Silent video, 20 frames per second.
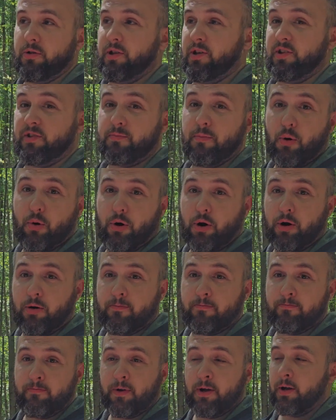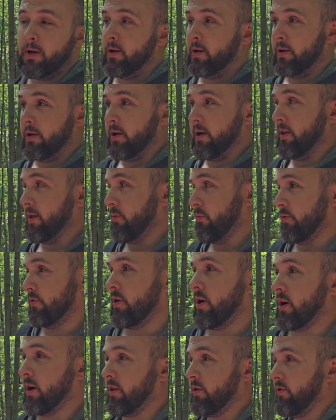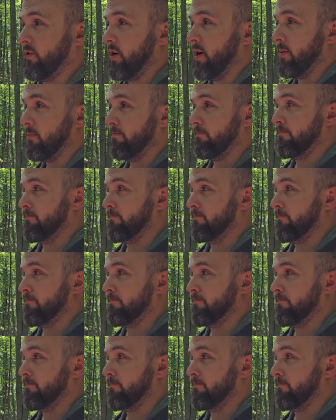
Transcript: this motor, and then we'll talk at the shop.